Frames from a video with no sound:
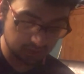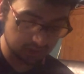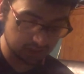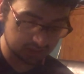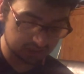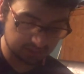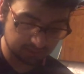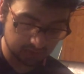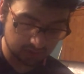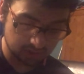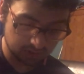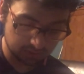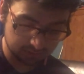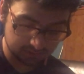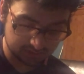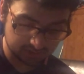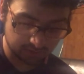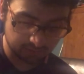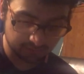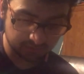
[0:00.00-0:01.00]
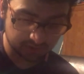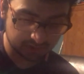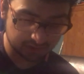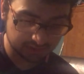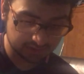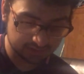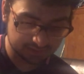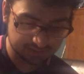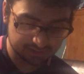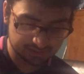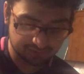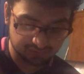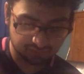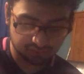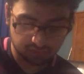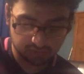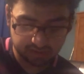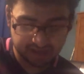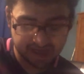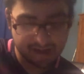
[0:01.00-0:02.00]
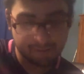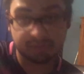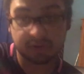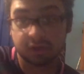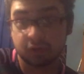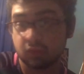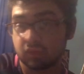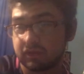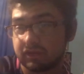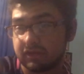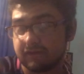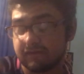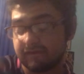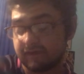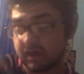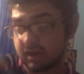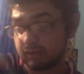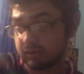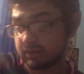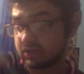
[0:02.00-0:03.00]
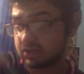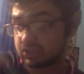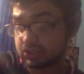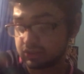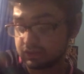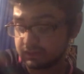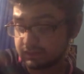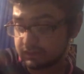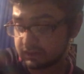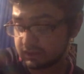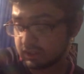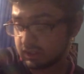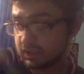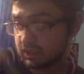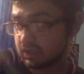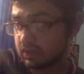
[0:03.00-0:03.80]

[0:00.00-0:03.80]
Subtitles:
It's been something happening with the family issues.